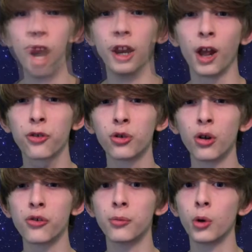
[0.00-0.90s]
An
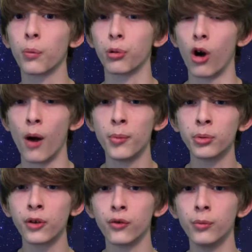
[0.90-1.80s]
asterism you're
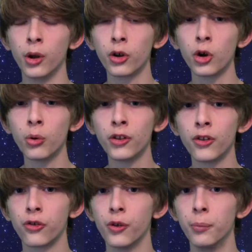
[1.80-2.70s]
probably familiar
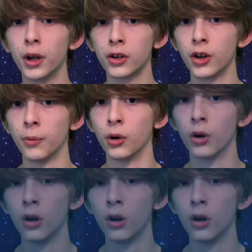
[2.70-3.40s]
with is the Big Dipper,